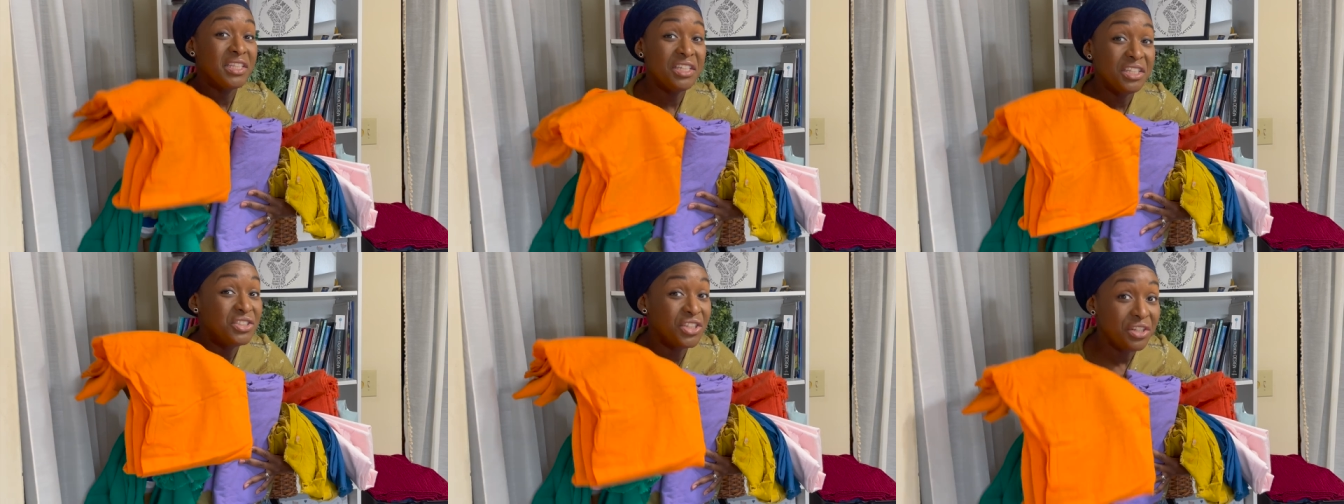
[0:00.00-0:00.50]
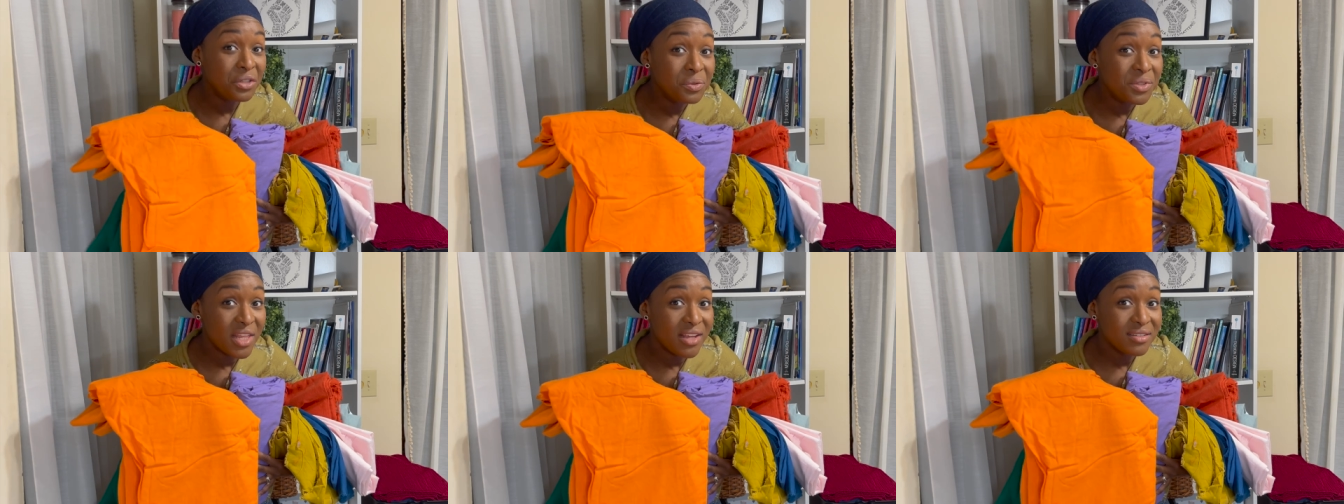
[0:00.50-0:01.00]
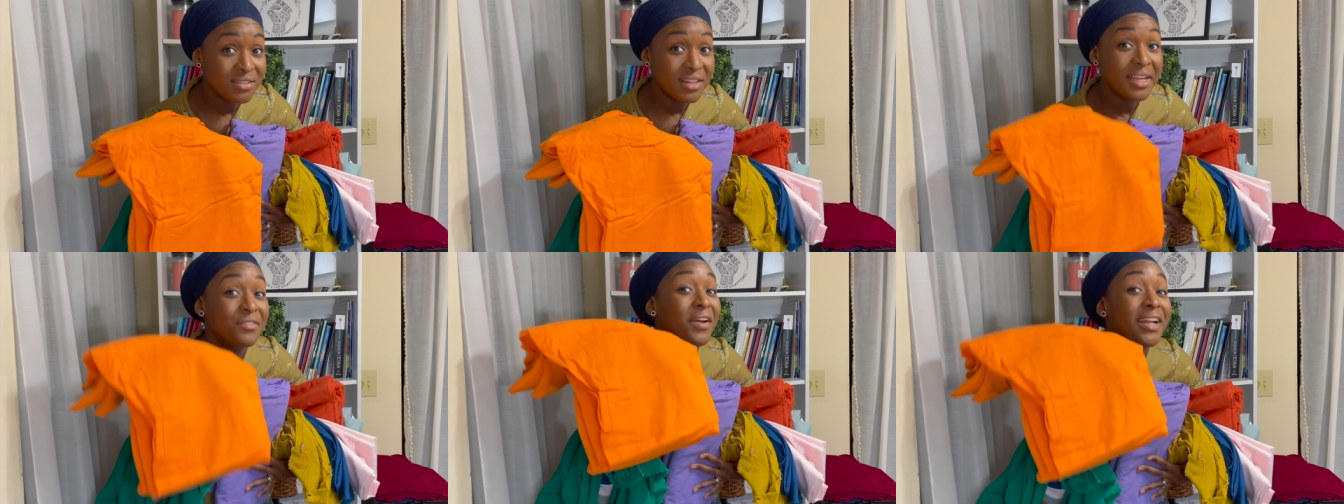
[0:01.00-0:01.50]
need to use this.
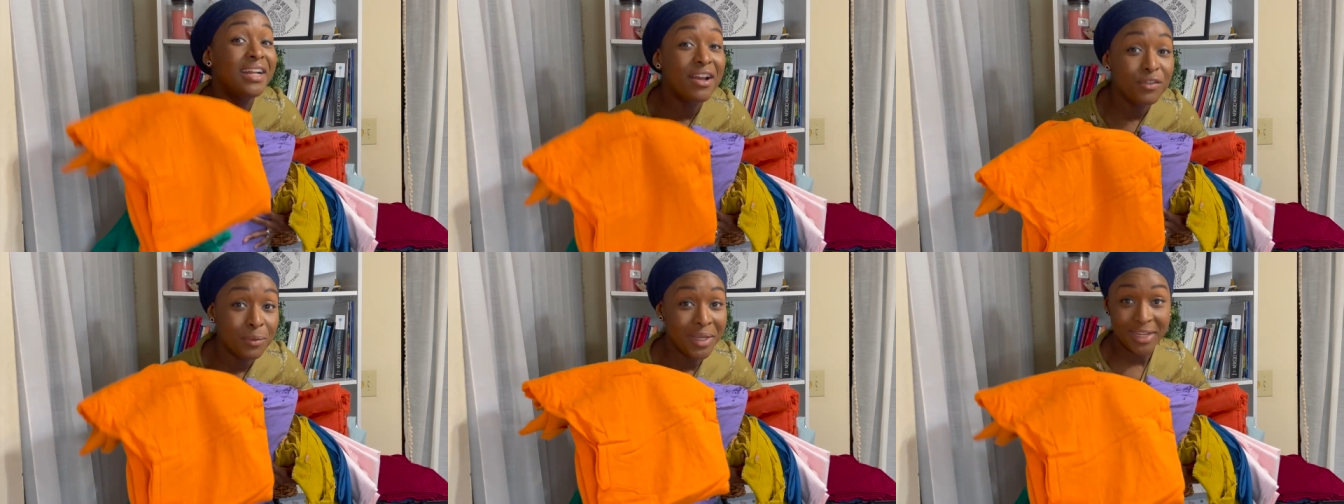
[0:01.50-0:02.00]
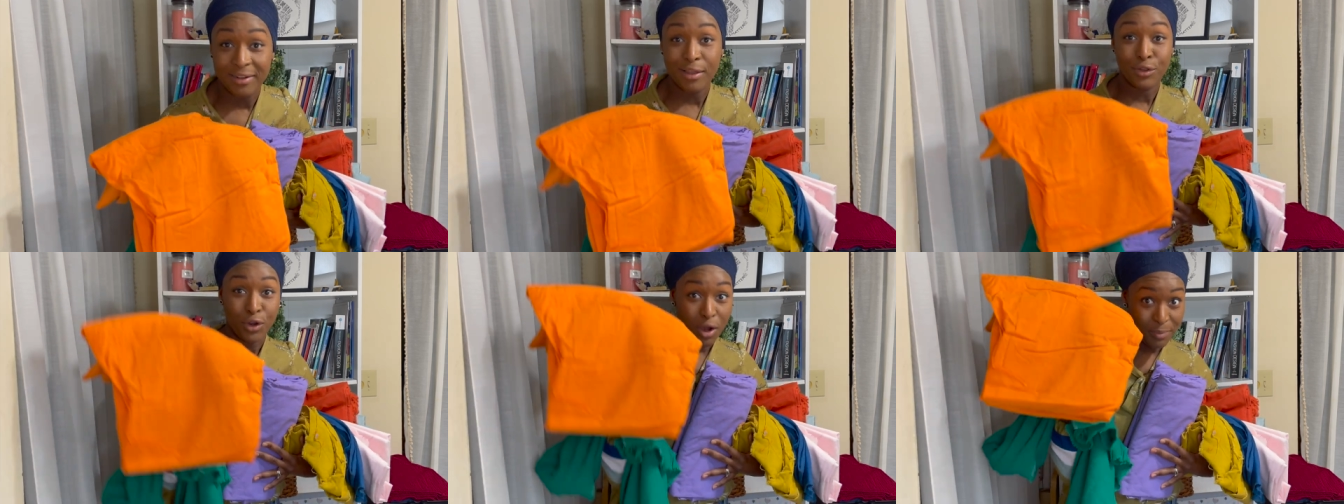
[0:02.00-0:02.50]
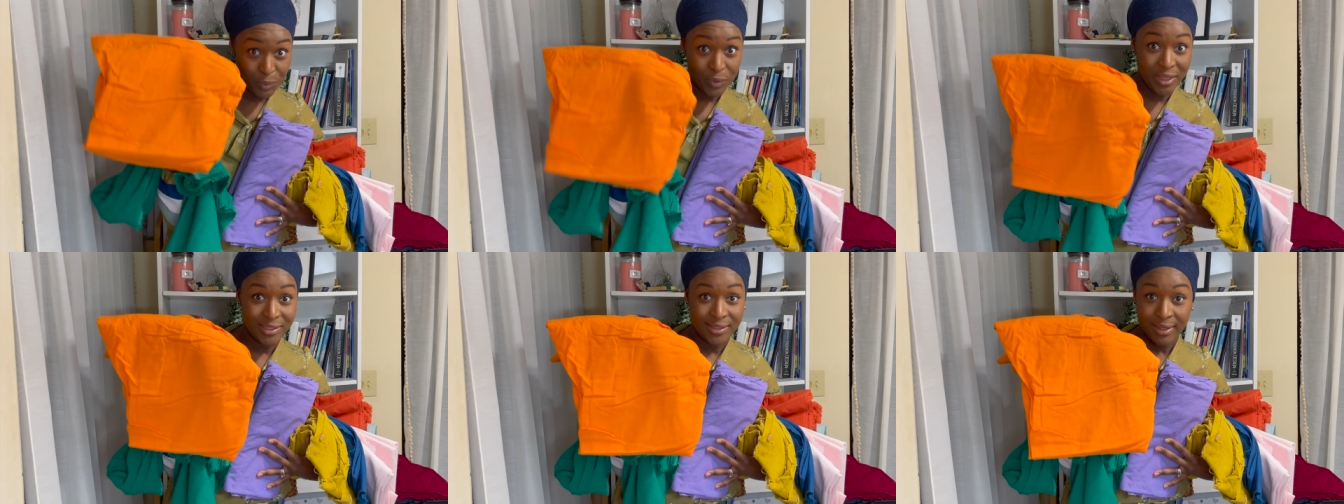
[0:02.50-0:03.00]
Like if I never make another garment
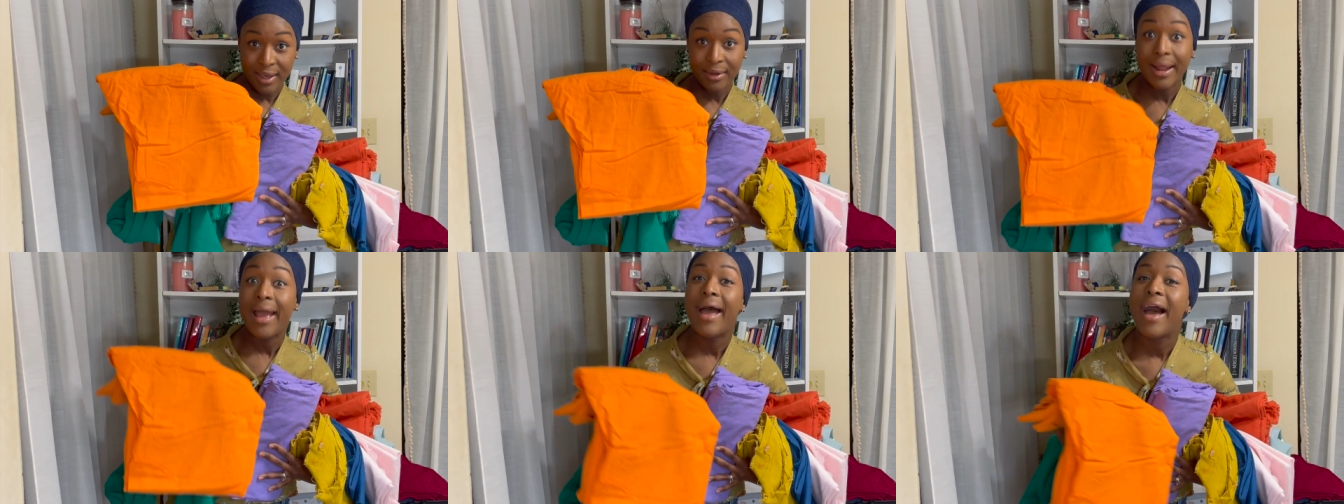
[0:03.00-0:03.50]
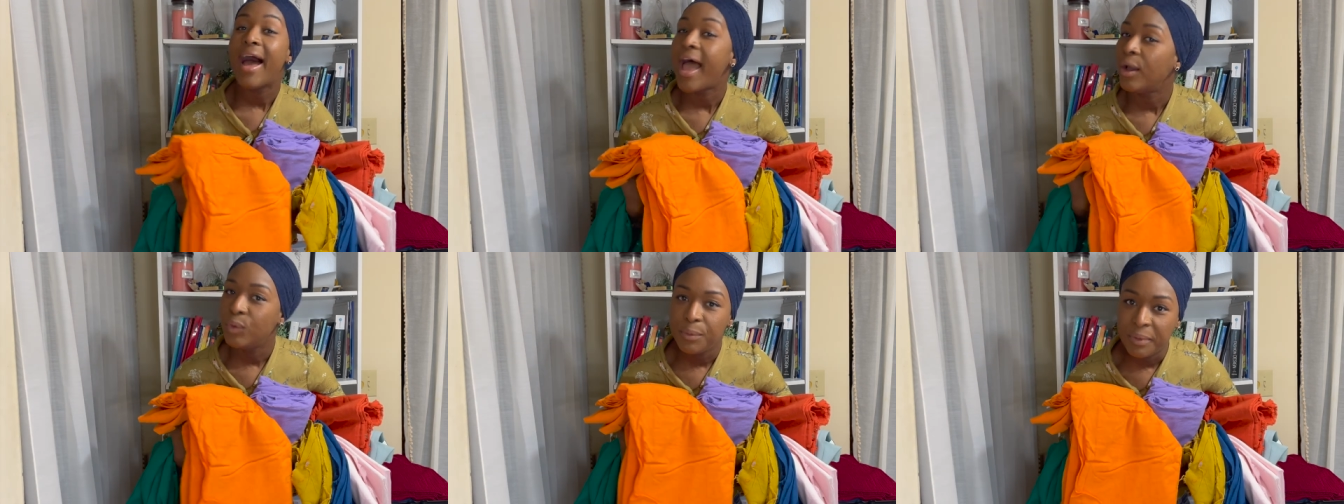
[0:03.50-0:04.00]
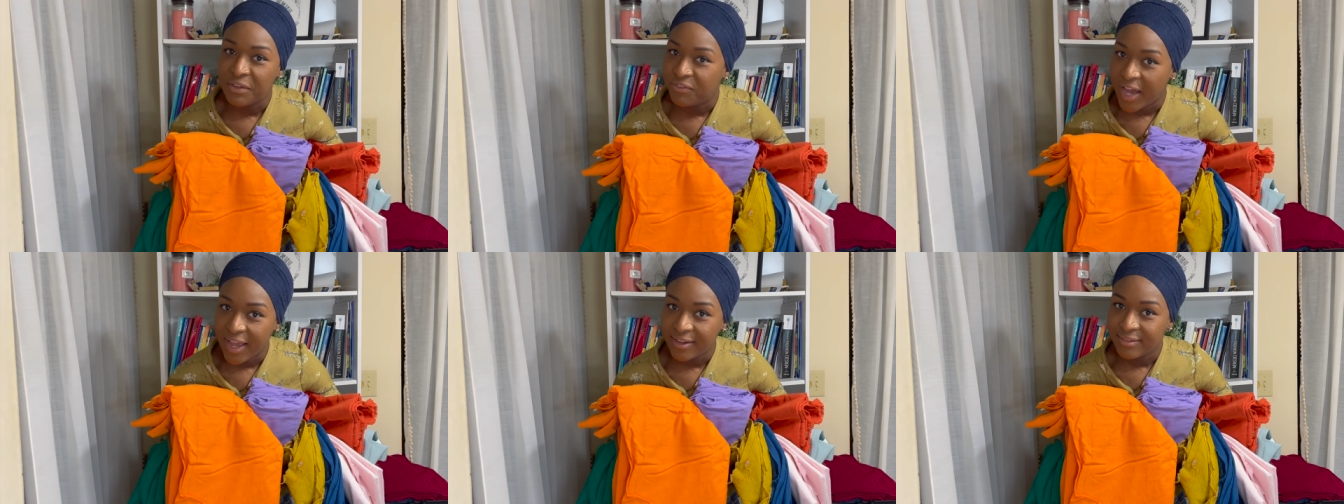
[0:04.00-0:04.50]
with this again, I would be
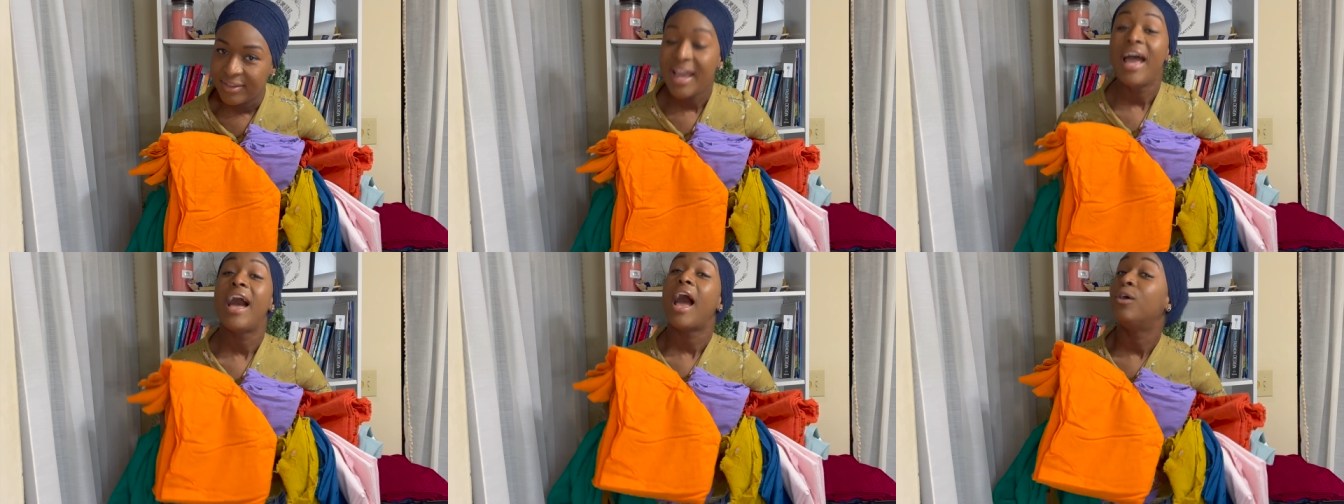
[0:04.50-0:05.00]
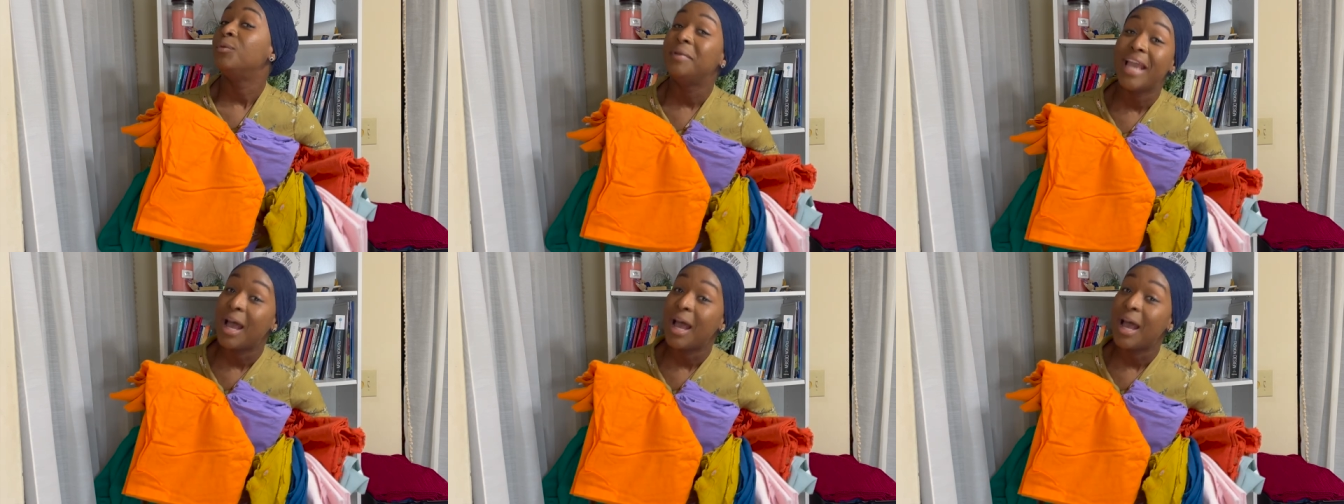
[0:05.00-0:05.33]
fine. I would be